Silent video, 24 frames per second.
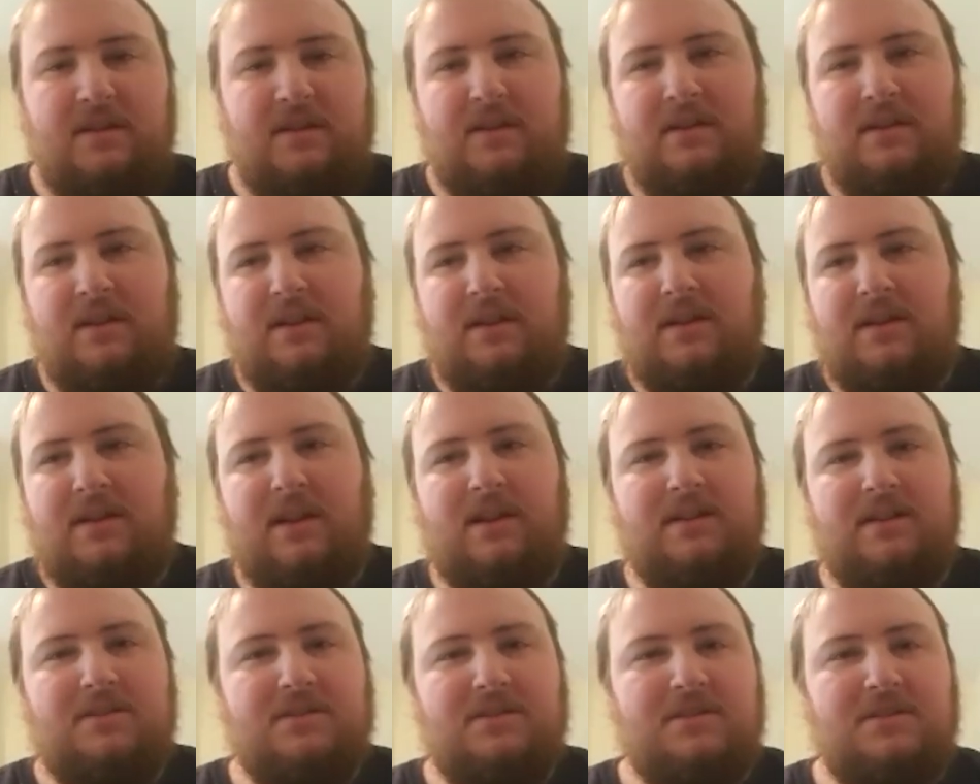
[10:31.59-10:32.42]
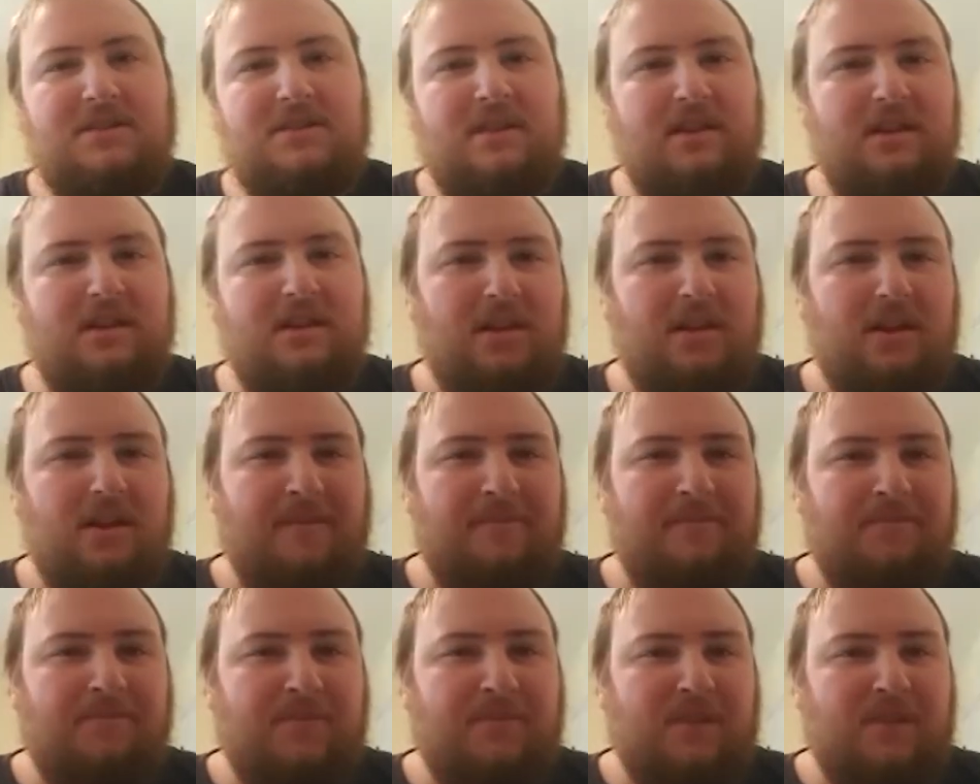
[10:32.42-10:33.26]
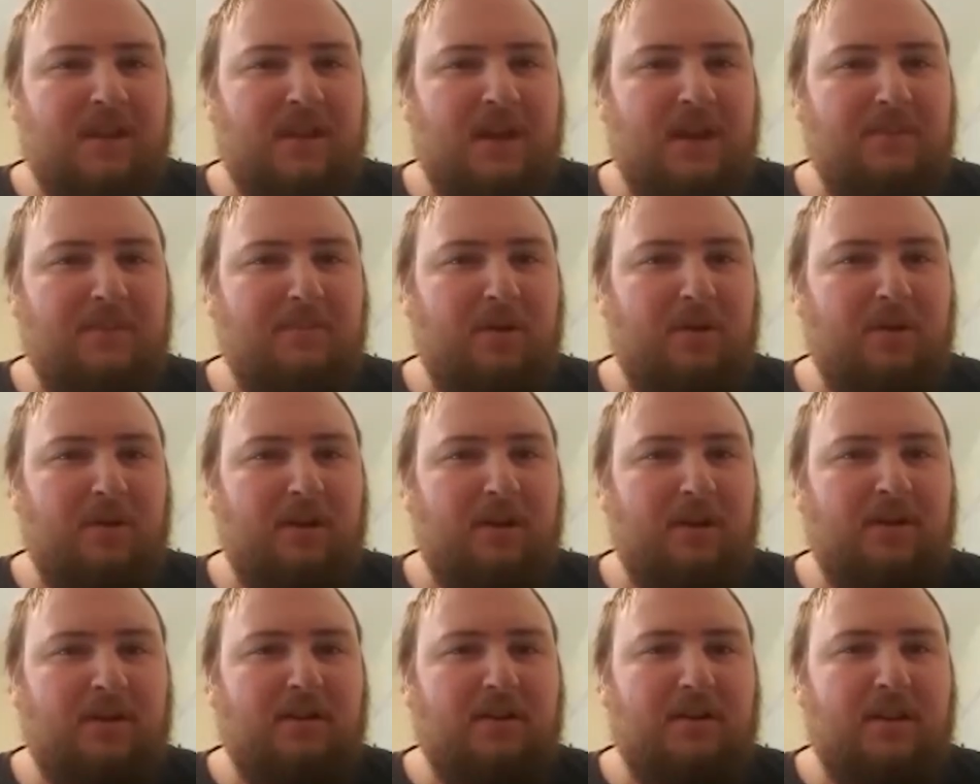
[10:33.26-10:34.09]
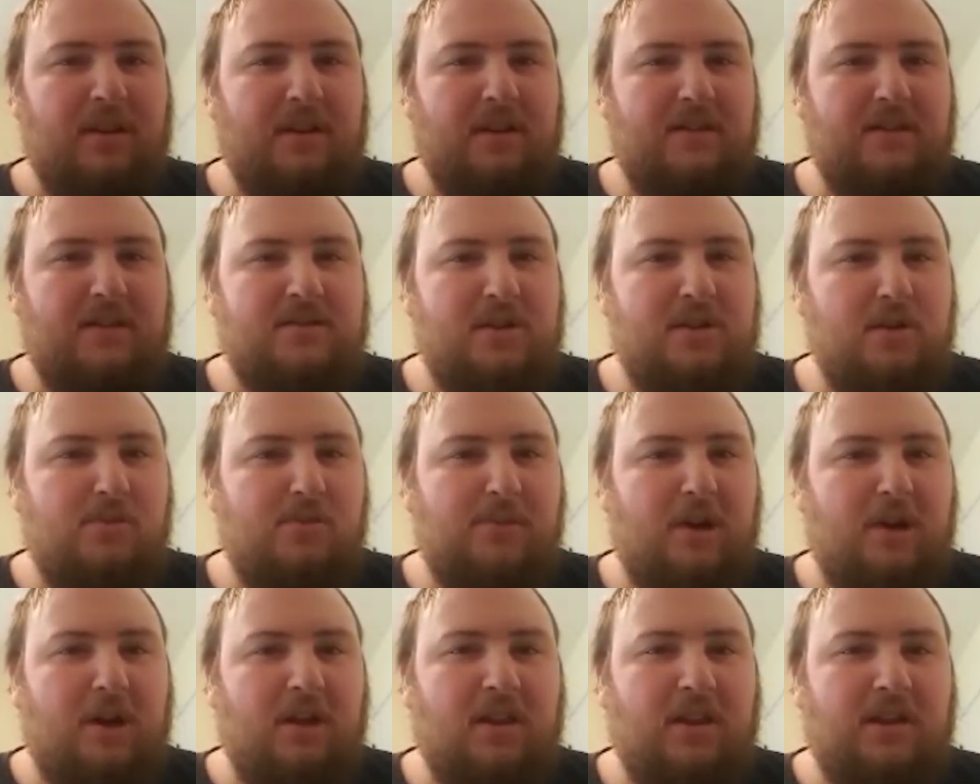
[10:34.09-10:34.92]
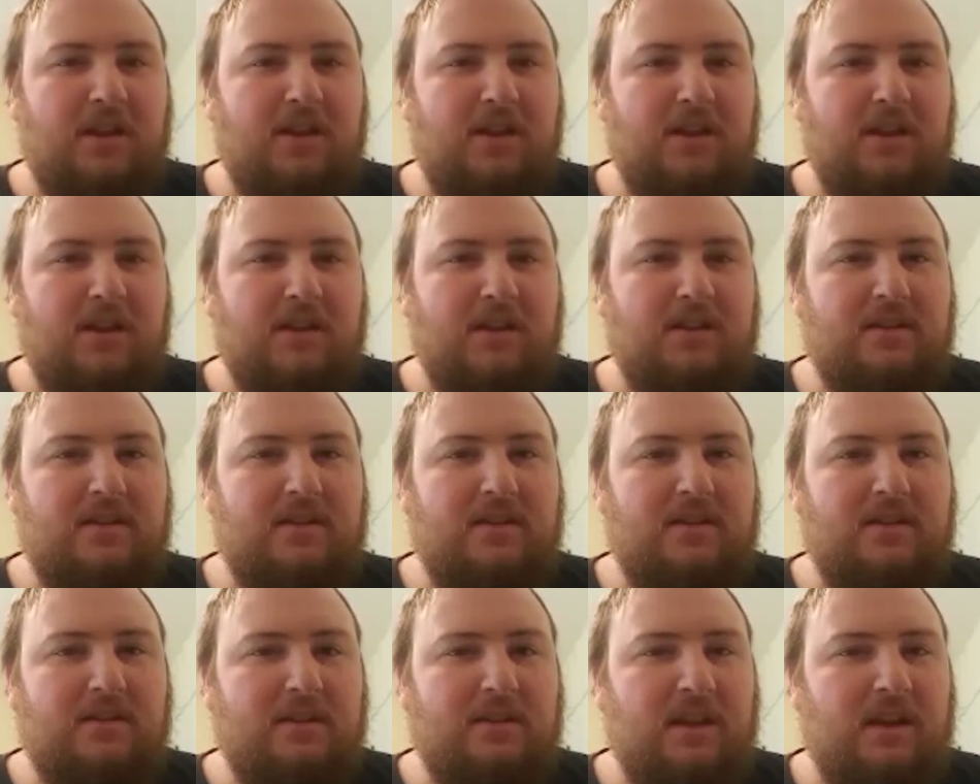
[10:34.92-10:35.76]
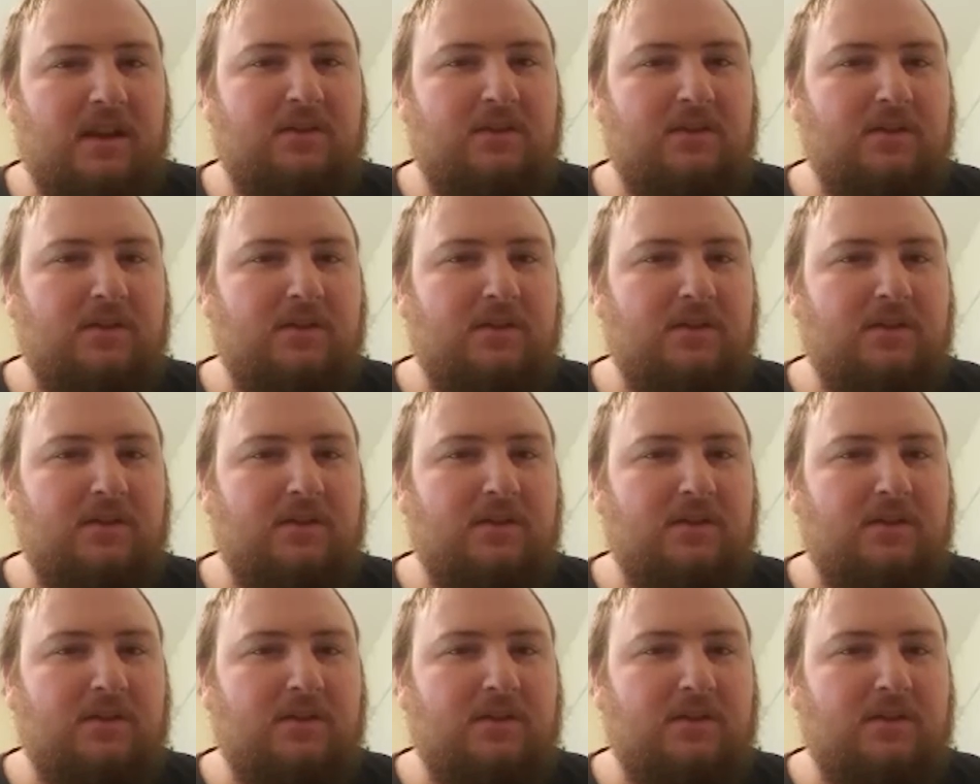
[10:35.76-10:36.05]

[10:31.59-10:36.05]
And then it kind of just like kept on like snowballing, and now here